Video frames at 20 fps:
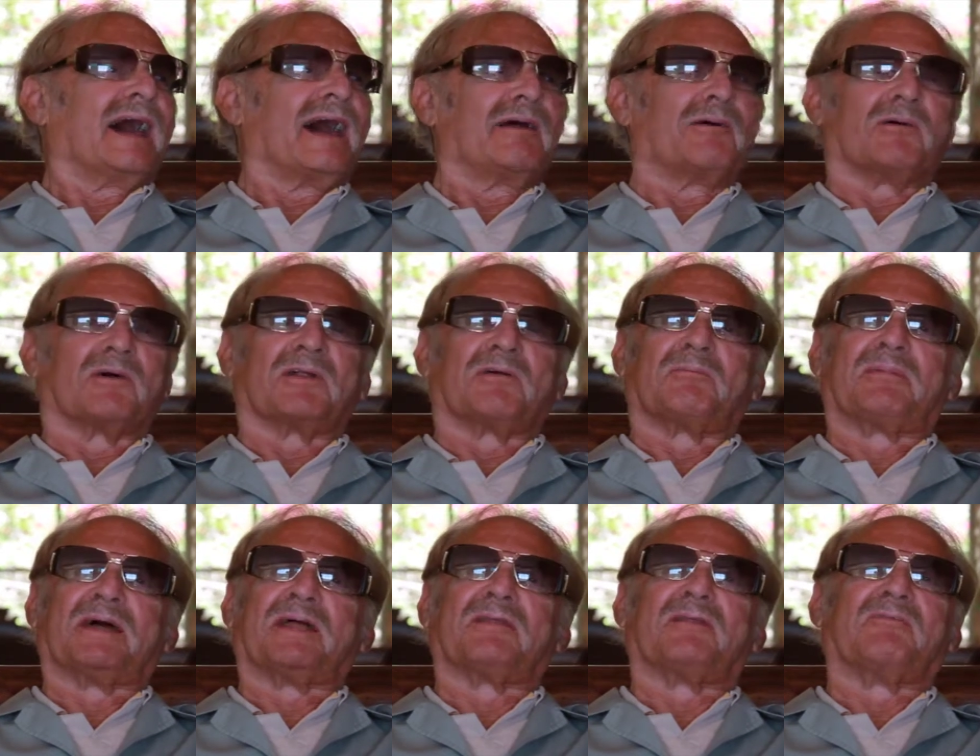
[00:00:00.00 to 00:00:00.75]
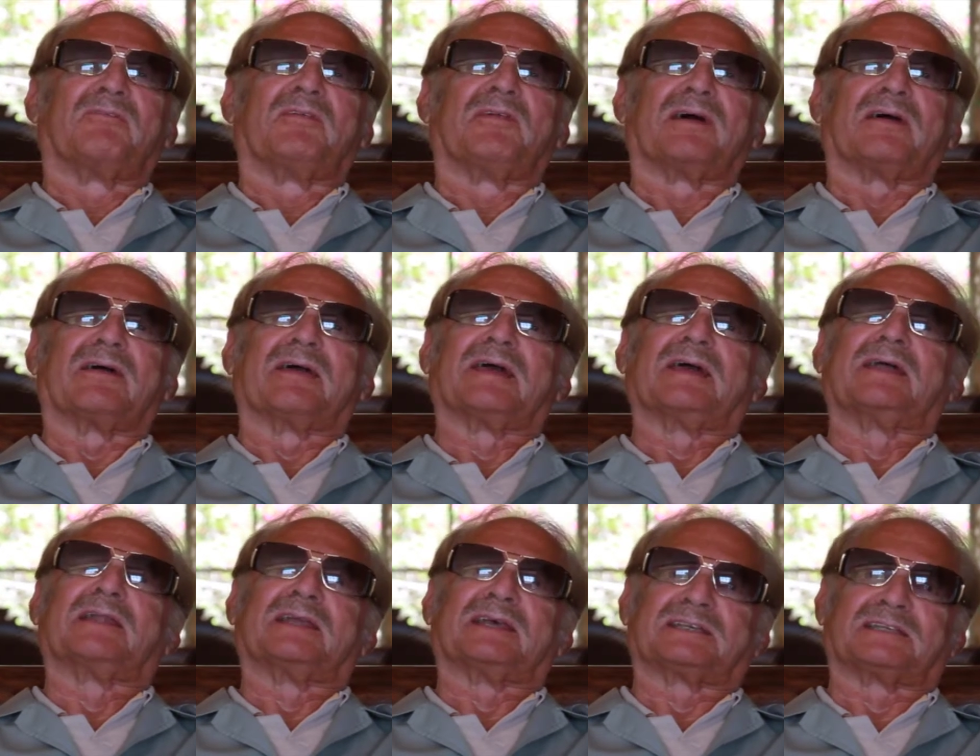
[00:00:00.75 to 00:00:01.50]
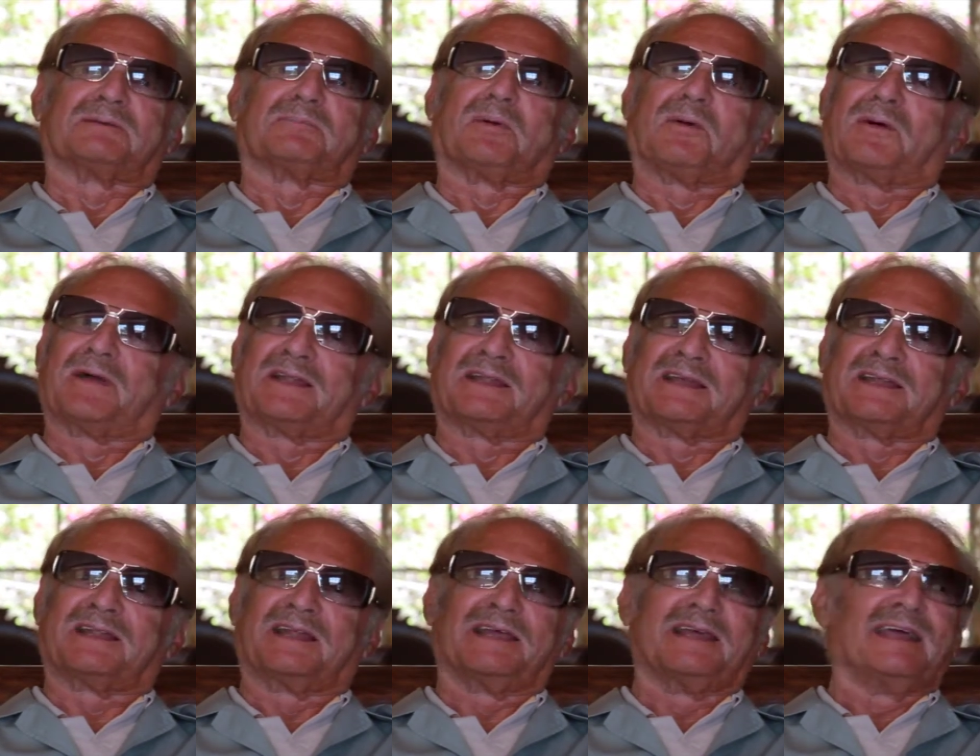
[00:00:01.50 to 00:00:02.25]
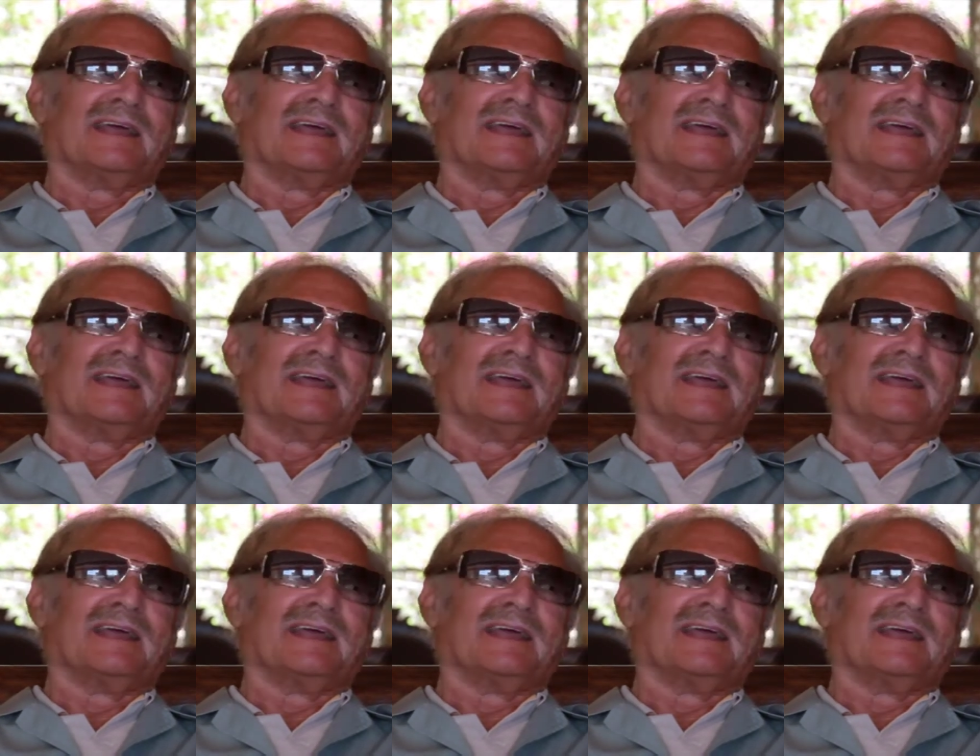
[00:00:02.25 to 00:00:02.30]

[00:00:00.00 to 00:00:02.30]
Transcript: I would have or... been very disappointed